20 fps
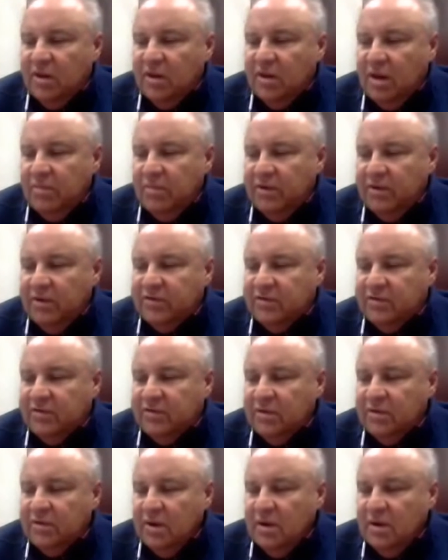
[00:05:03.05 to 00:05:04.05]
Columbus
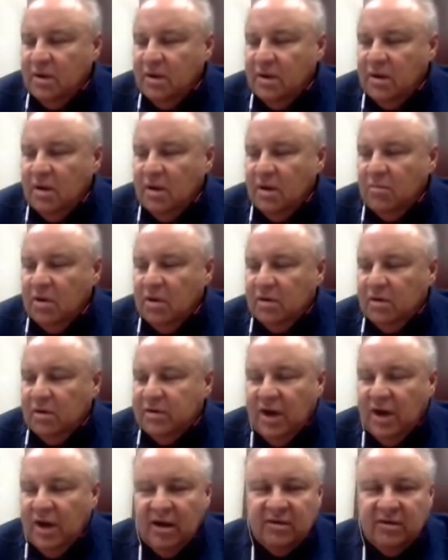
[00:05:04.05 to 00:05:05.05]
in
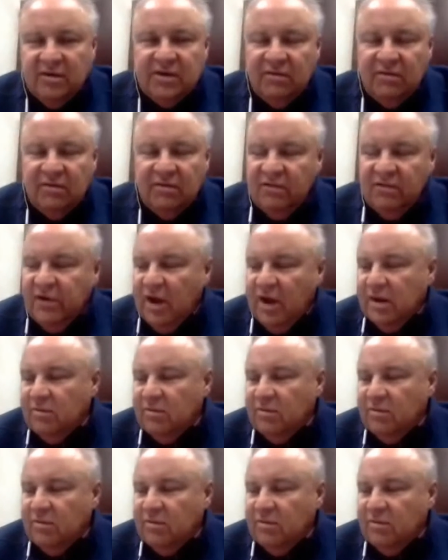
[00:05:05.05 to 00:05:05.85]
Middletown on 7 Valley